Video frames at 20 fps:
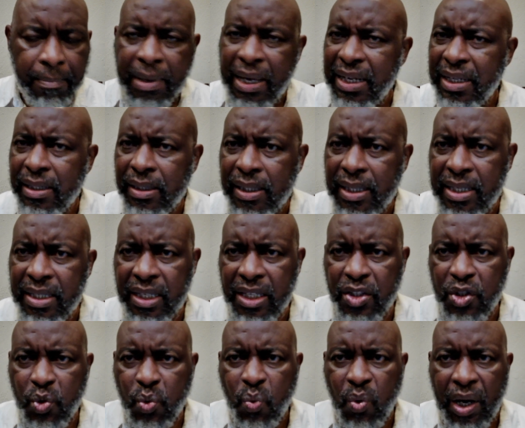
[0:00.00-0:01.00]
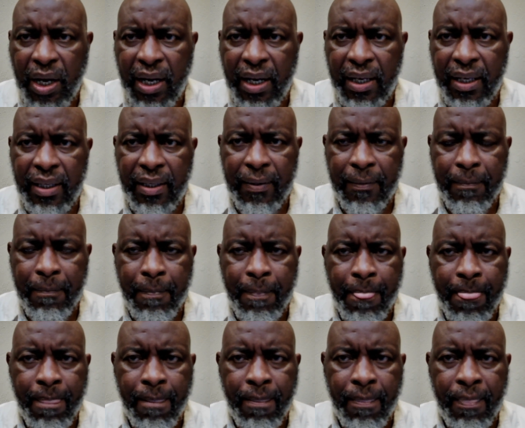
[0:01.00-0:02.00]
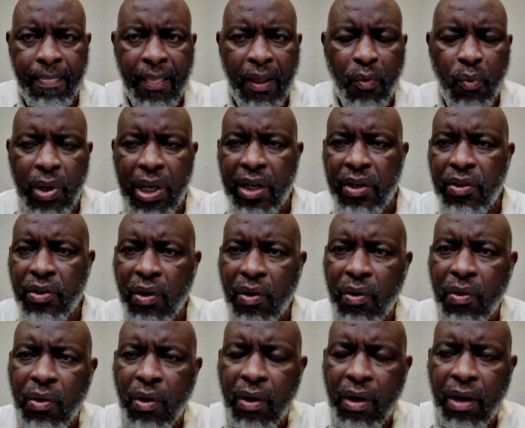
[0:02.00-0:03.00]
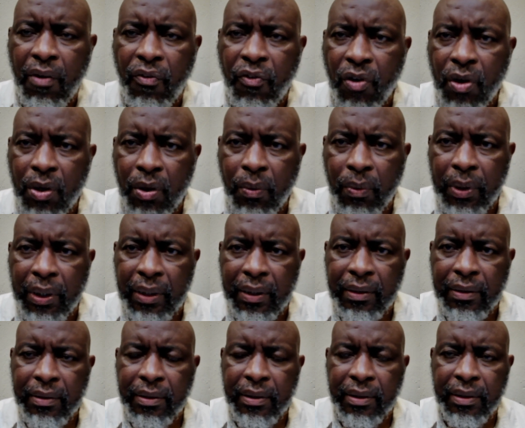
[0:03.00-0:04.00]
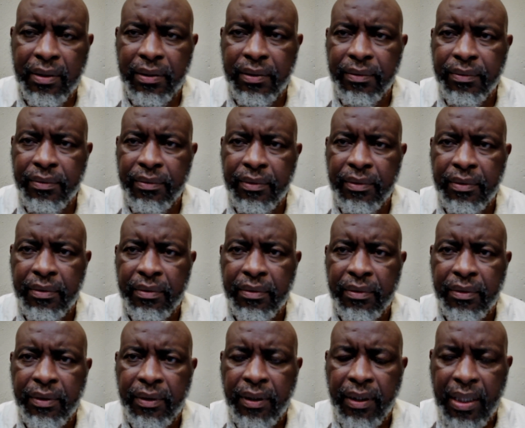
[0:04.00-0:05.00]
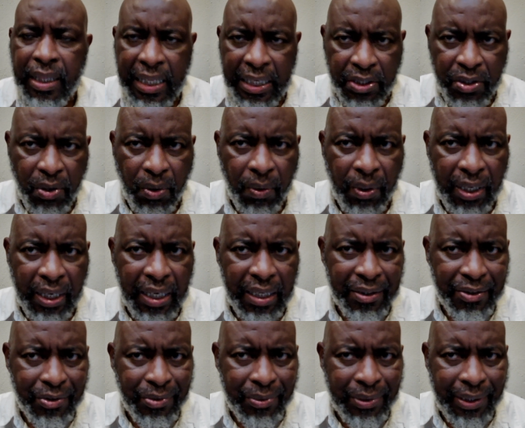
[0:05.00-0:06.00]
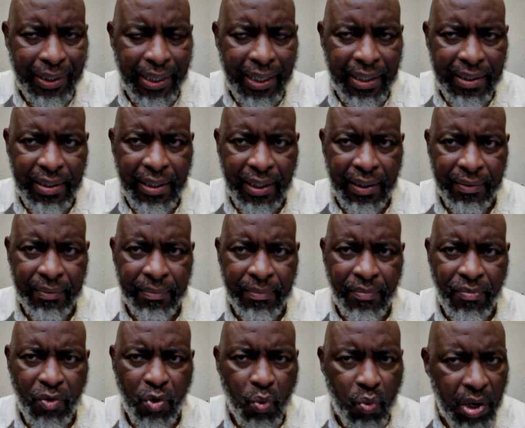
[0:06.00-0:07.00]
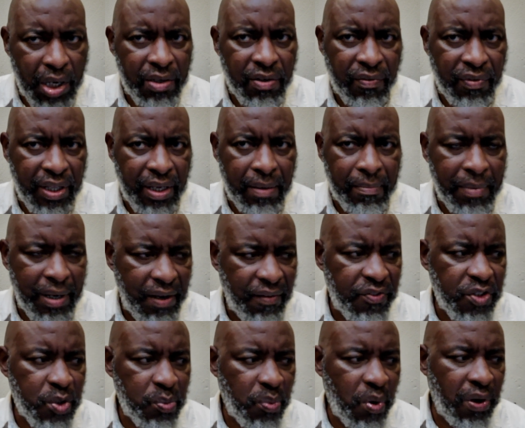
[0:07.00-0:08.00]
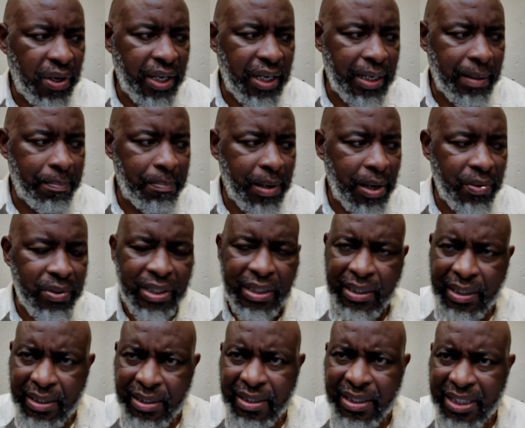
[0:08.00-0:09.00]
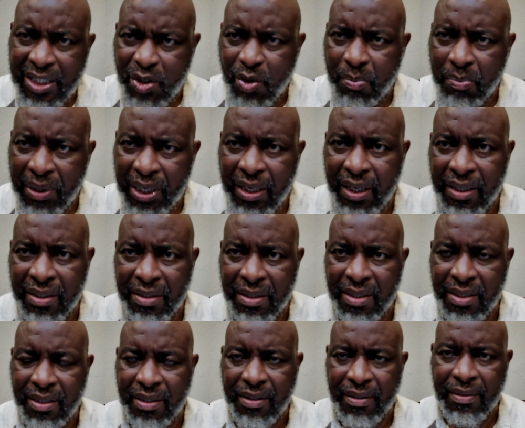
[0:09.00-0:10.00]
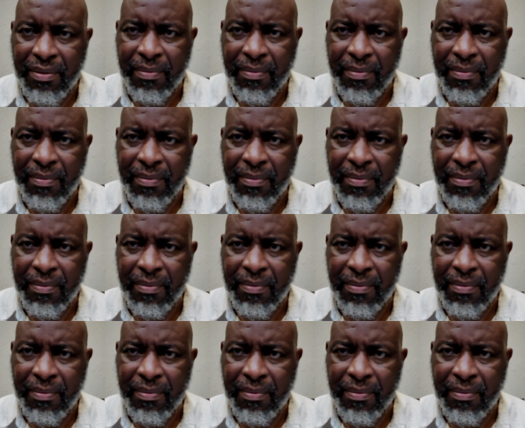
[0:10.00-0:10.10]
are many reasons why we are no longer following the Torah to the letter. One of them, I've spoken about it, is disobedience.